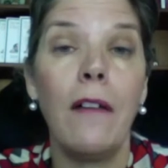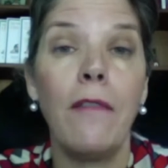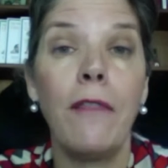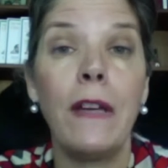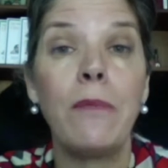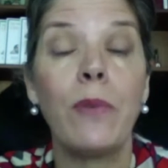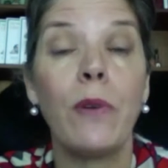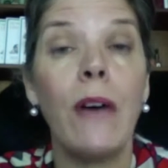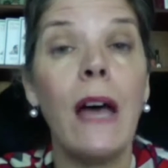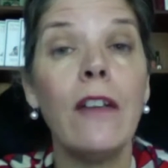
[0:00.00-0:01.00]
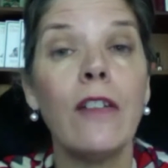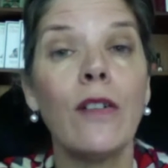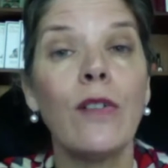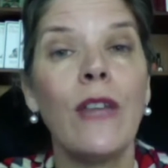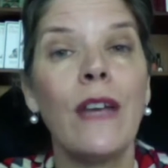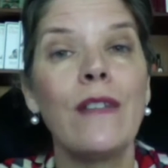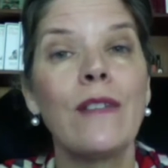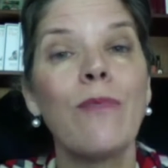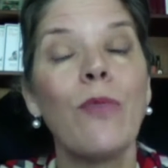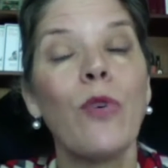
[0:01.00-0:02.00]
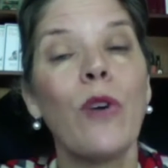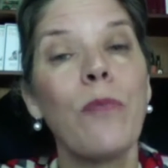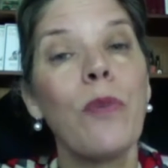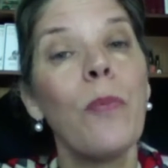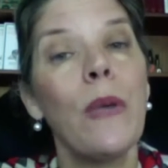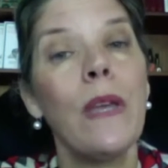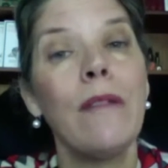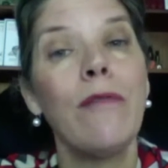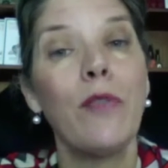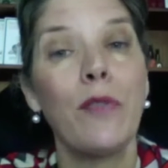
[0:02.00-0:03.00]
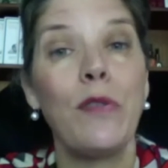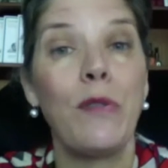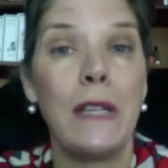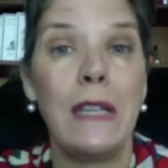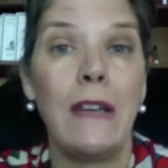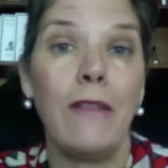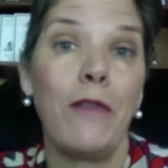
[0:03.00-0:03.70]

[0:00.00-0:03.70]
fund provider that is more appropriate for your idea,